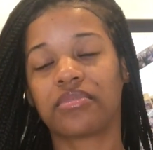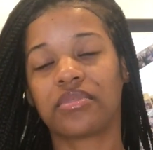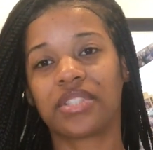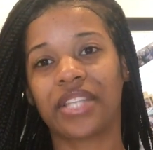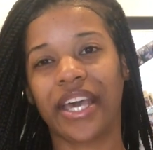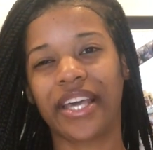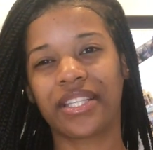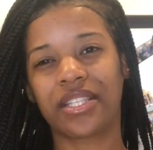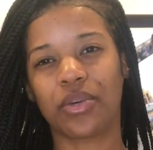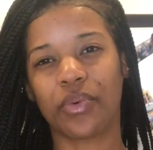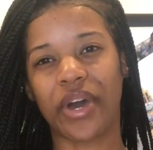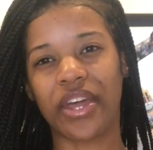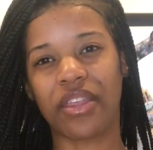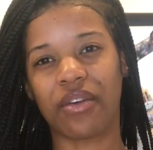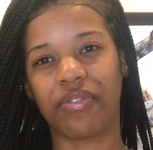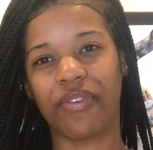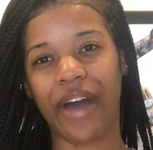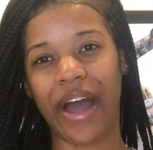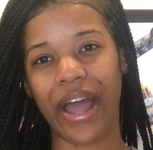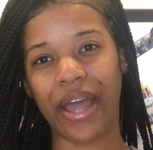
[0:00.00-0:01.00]
takes away the
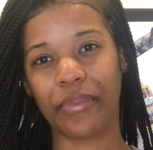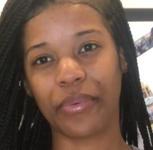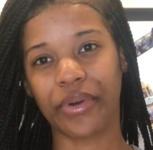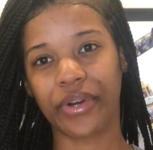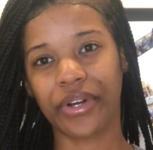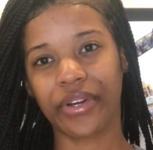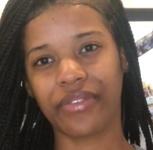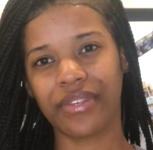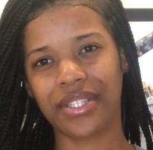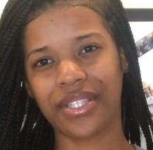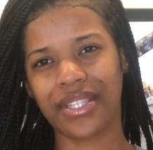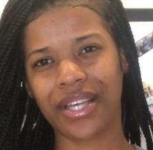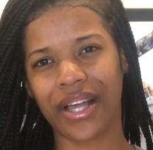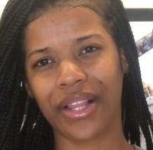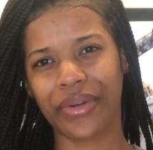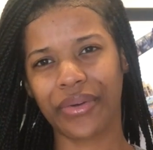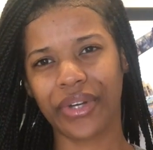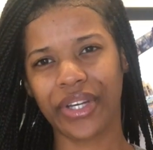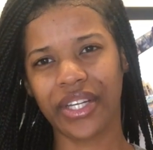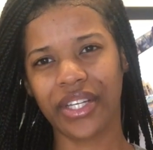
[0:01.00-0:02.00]
fiber of the
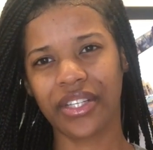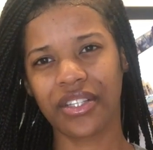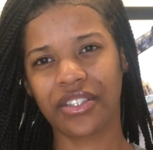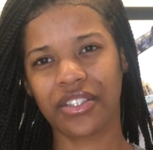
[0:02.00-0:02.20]
celery,